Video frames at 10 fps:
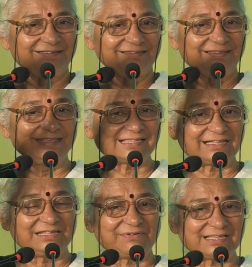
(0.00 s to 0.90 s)
these
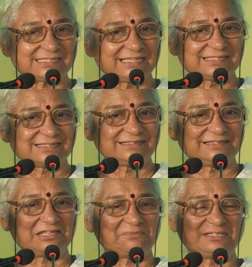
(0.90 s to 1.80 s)
Adivasis in
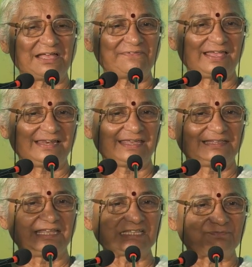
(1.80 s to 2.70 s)
the Narmada
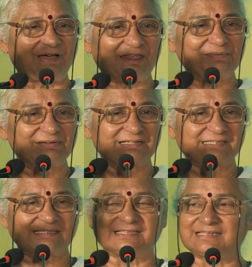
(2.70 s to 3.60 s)
Valley, these
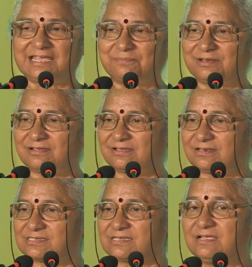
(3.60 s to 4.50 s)
farmers, these
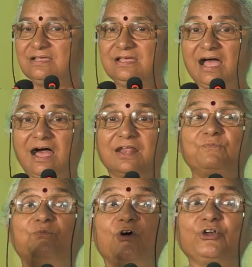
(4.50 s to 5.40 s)
laborers
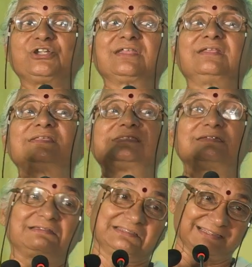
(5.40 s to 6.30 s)
are voter
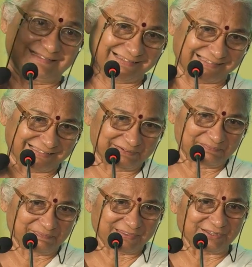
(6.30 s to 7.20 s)
citizens.
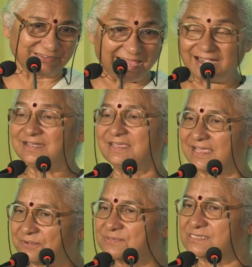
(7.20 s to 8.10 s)
So that
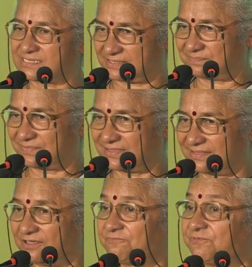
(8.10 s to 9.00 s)
gives
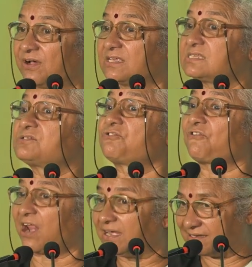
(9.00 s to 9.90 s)
the first
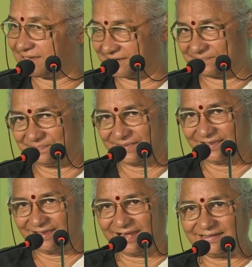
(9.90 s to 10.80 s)
right,
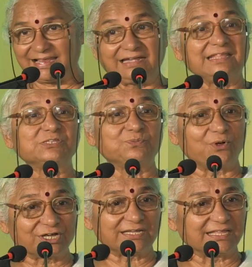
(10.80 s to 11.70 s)
and that is
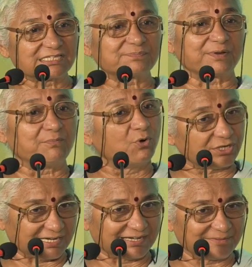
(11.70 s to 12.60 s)
what is
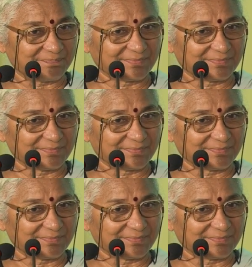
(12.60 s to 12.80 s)
promoted